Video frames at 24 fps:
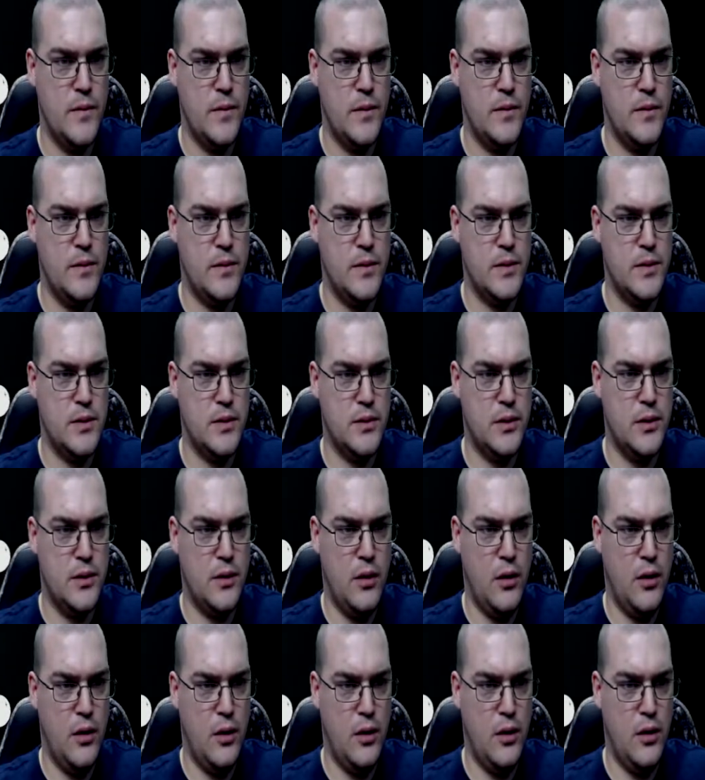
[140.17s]
Let's look at
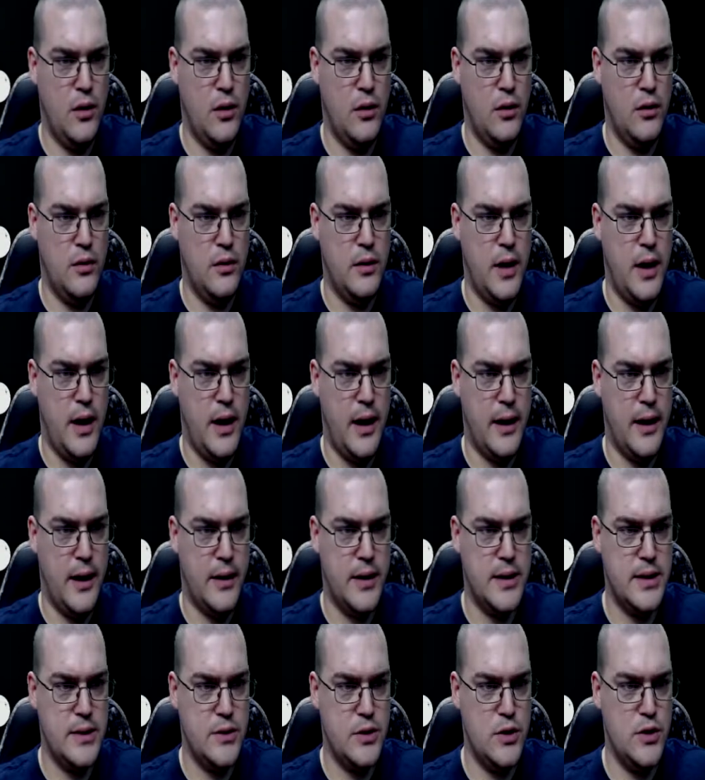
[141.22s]
all... I
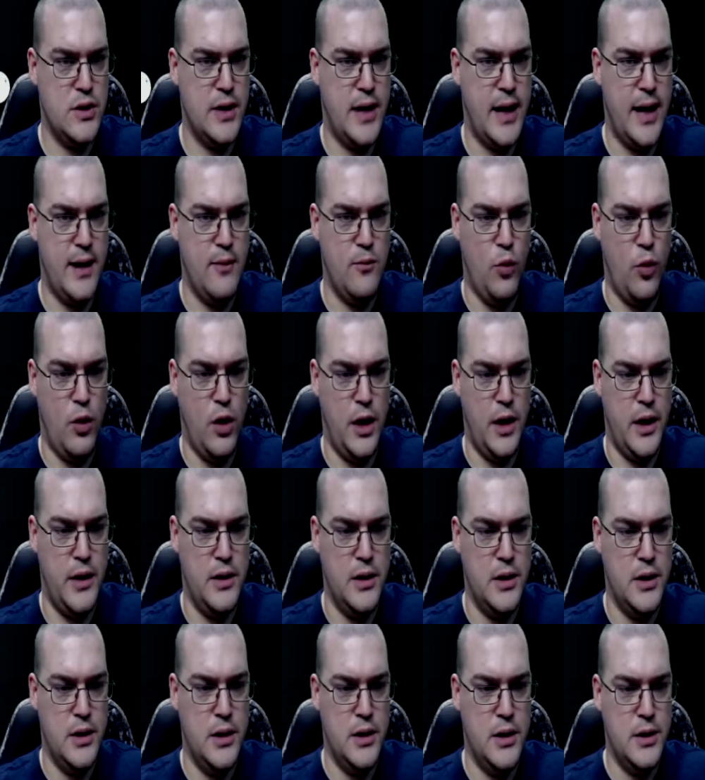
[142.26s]
guess I was using the M1.
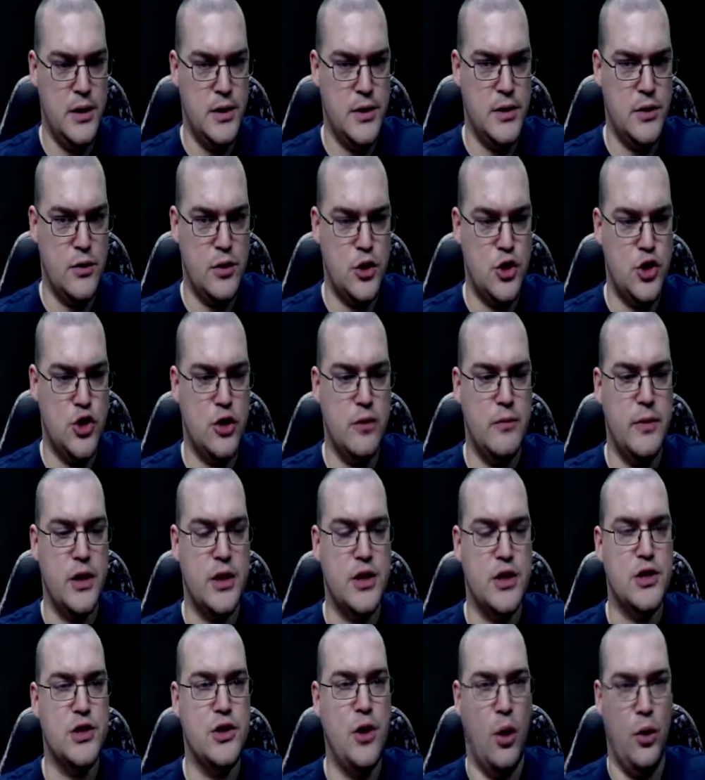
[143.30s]
So the German
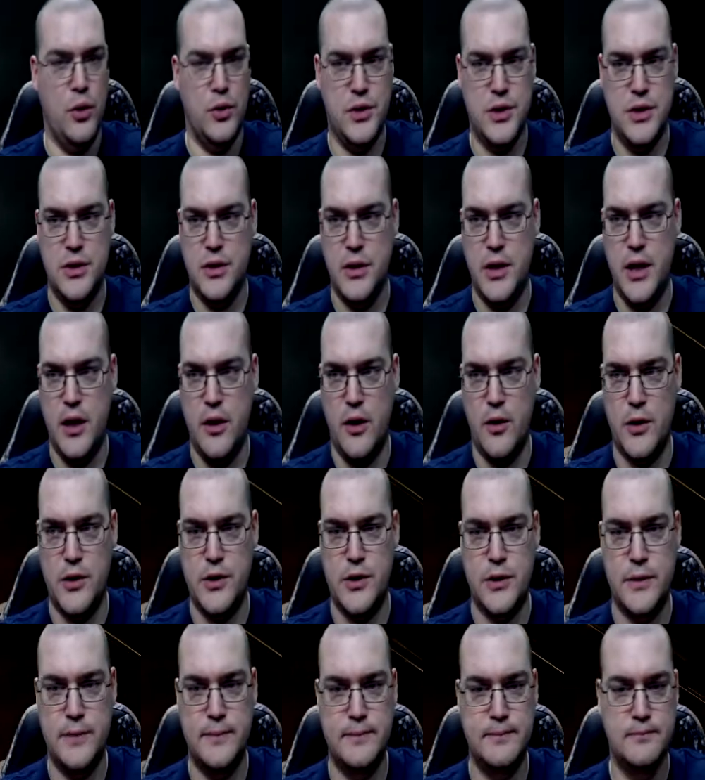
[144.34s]
Assault character.
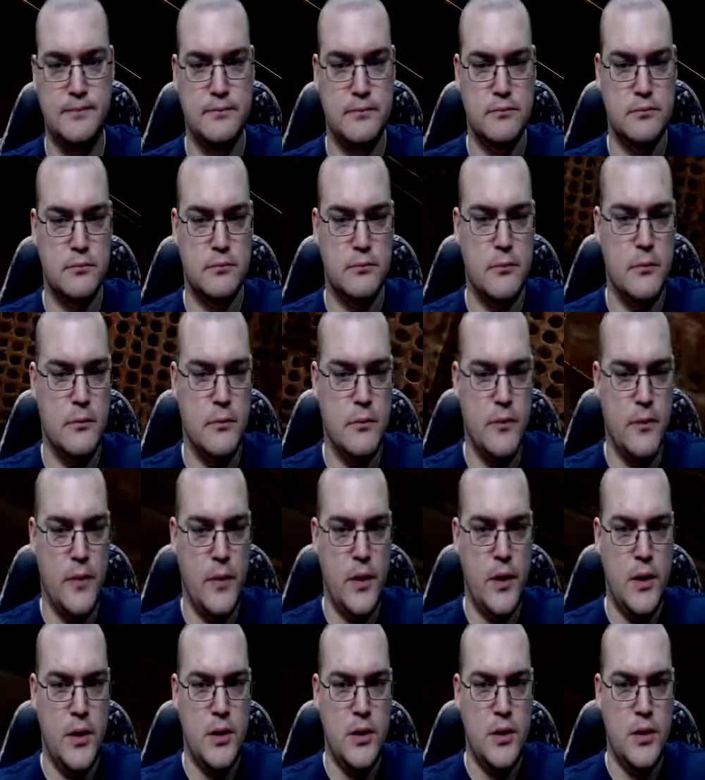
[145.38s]

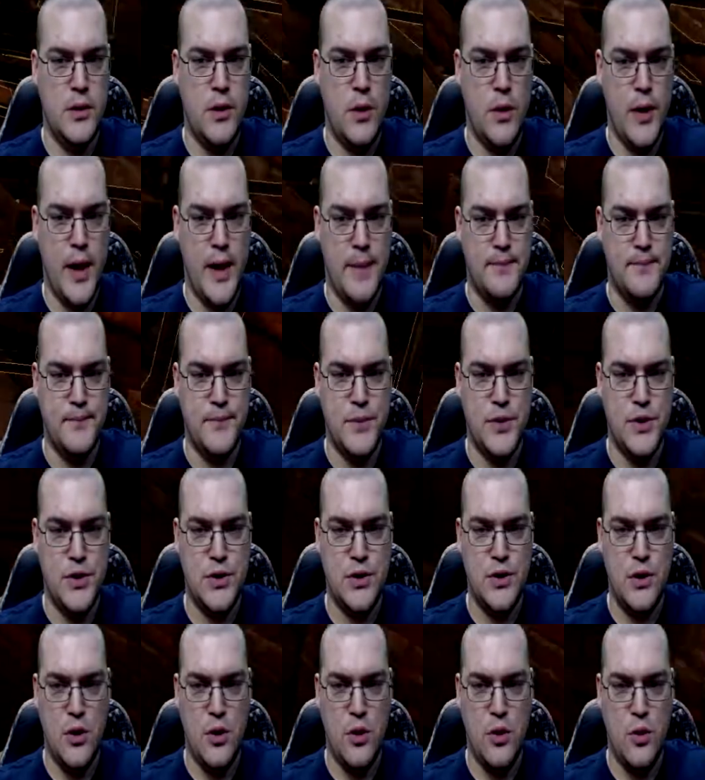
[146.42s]
Okay,
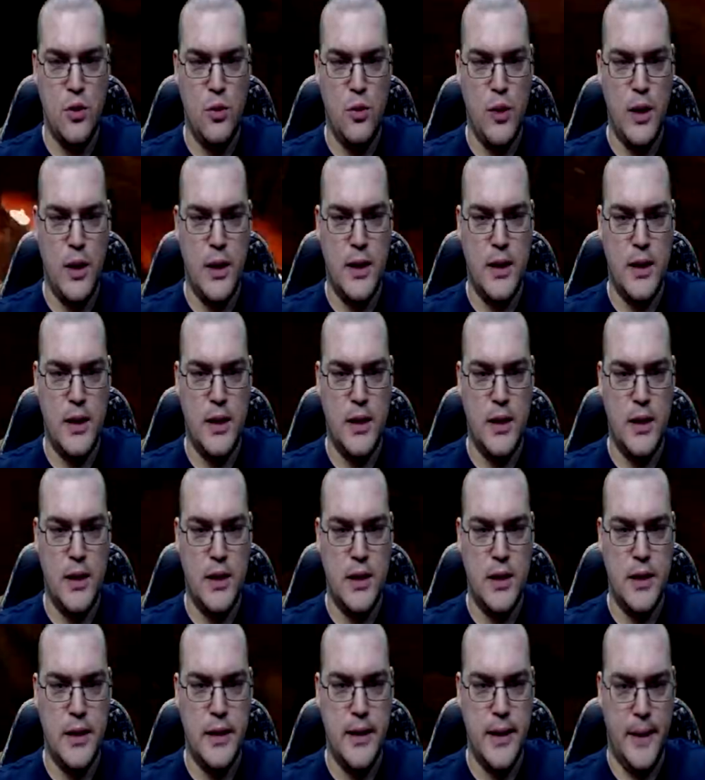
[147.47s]
so
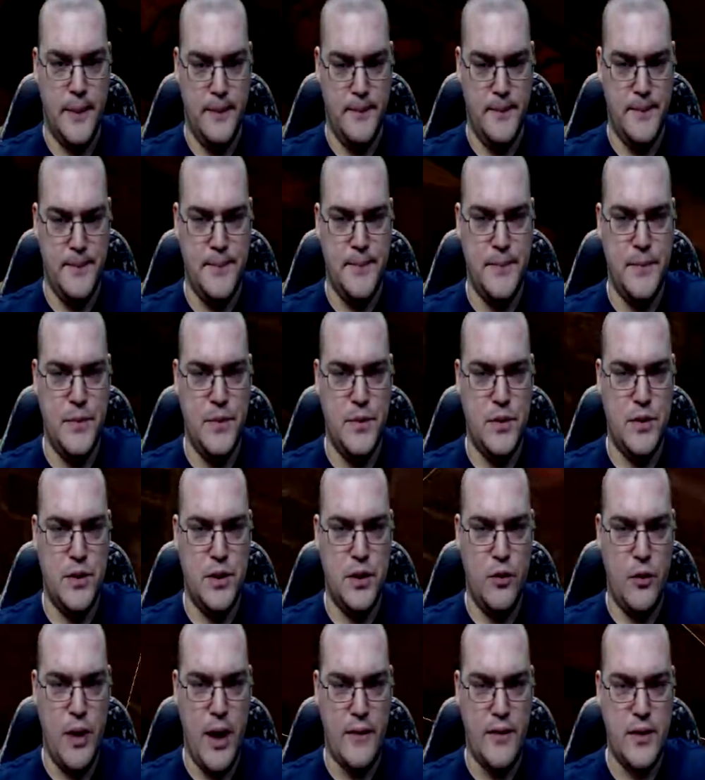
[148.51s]
yeah. The
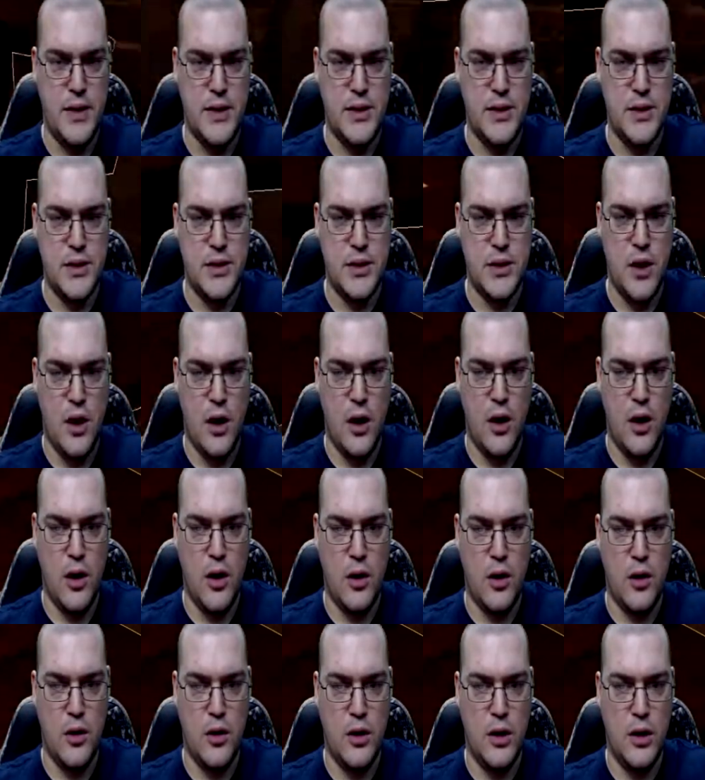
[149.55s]
graphics
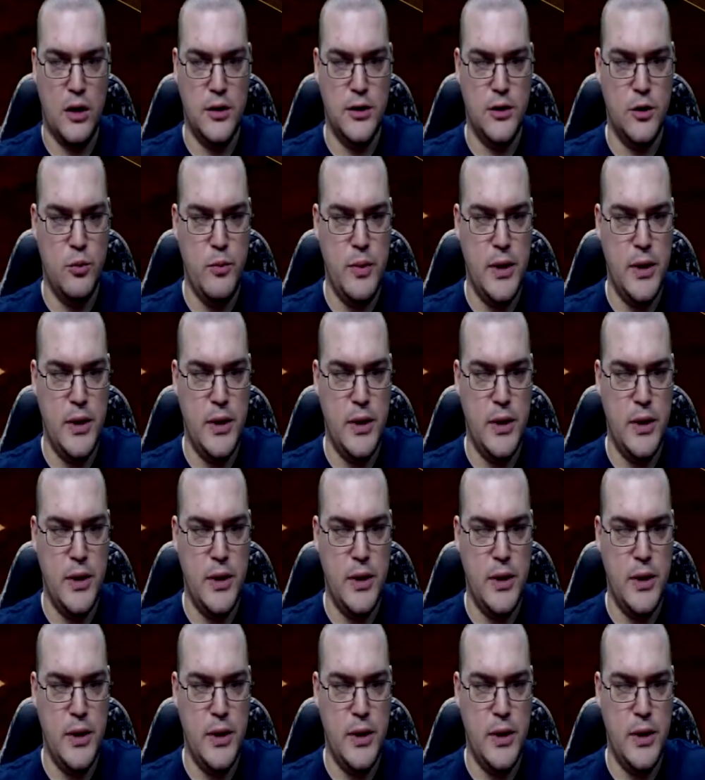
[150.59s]
are a little